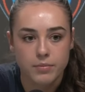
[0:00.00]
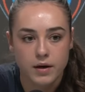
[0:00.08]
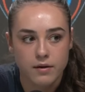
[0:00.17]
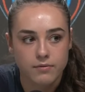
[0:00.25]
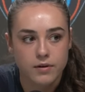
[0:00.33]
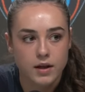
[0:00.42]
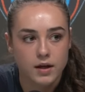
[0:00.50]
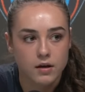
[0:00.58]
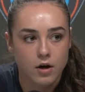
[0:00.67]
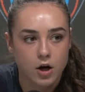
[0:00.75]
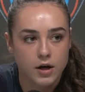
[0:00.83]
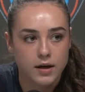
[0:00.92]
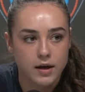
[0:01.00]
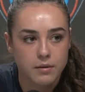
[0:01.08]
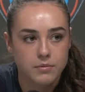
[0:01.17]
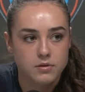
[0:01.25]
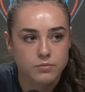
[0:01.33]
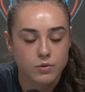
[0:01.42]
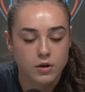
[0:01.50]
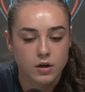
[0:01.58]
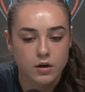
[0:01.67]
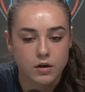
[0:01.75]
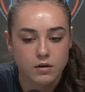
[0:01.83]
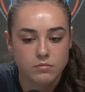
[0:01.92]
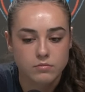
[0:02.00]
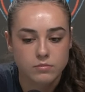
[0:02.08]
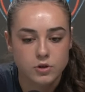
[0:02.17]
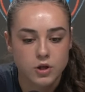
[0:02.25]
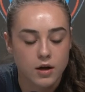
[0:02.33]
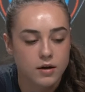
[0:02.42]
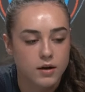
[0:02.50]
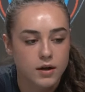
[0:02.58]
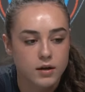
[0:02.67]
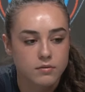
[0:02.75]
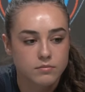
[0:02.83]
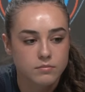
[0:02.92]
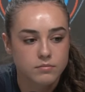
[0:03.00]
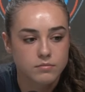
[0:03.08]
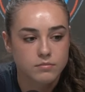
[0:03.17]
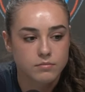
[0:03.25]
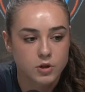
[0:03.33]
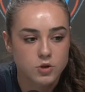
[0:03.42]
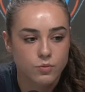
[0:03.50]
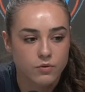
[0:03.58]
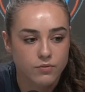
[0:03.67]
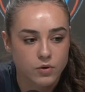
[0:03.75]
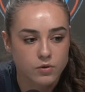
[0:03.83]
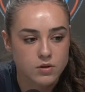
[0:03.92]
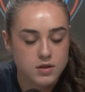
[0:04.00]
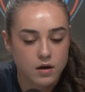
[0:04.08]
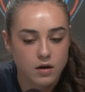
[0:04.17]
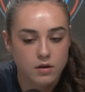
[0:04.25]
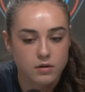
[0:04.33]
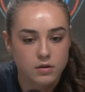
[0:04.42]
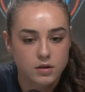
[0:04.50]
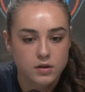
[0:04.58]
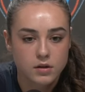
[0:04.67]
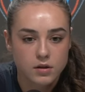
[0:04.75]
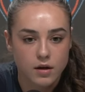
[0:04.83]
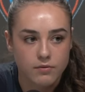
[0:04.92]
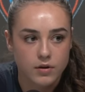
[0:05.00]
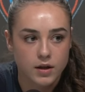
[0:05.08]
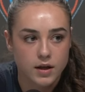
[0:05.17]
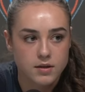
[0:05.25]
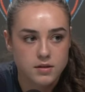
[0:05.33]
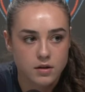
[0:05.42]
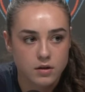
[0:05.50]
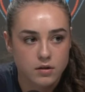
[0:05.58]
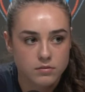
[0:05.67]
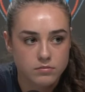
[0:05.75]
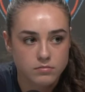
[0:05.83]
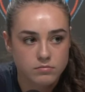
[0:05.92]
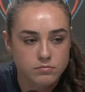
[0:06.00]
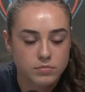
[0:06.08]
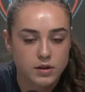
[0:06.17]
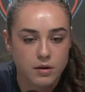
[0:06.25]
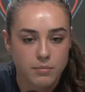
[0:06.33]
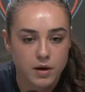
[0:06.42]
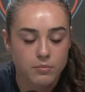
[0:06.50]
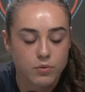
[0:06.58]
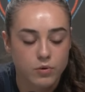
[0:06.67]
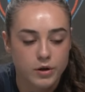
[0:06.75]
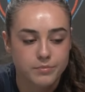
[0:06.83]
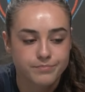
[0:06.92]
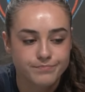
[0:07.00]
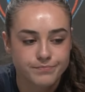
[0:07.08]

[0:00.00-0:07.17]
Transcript: But I feel like our game is what we're trying to get much more focus on. I feel like that's going to be the main point.